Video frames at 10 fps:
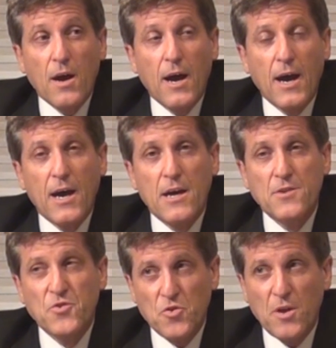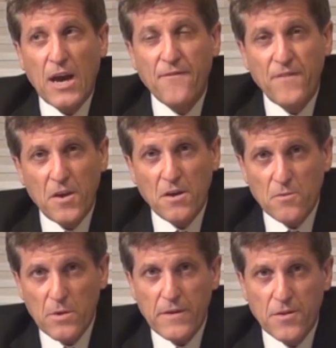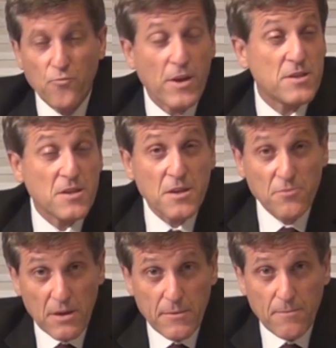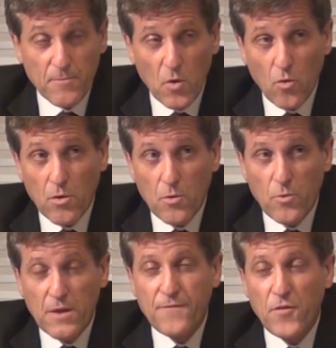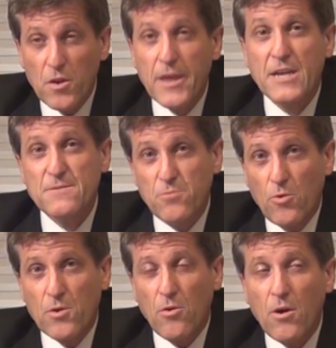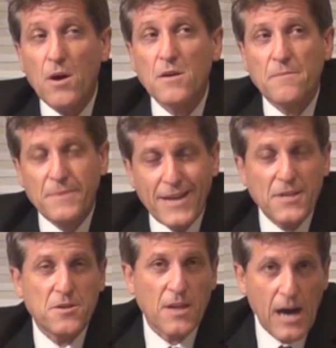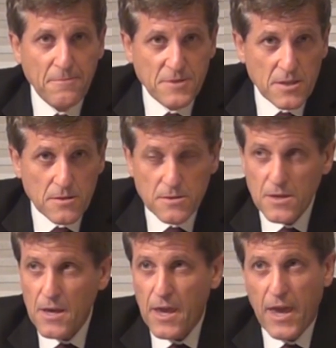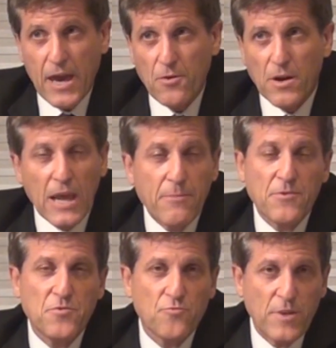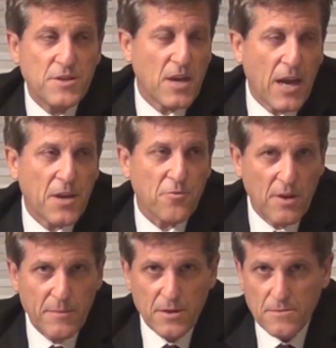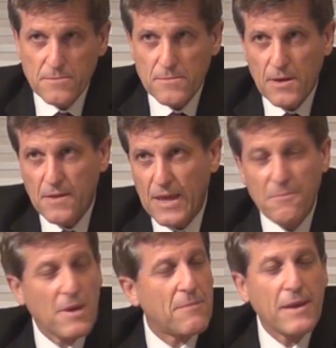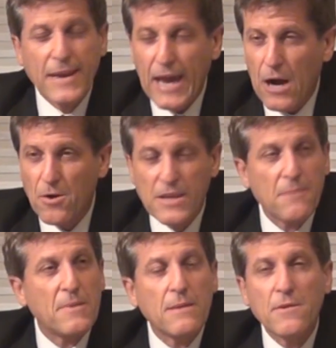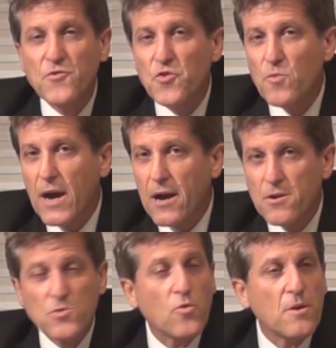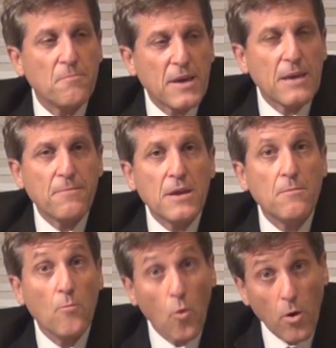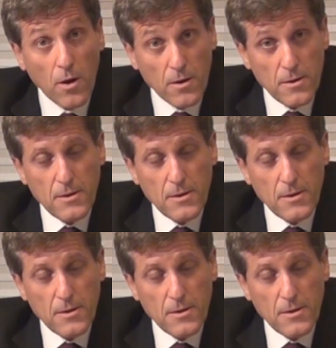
until I feel that we've either reached an agreement or we fully explored all the potential options and unable to reach an agreement. That may be an hour, that may be 2 hours, or it may be more.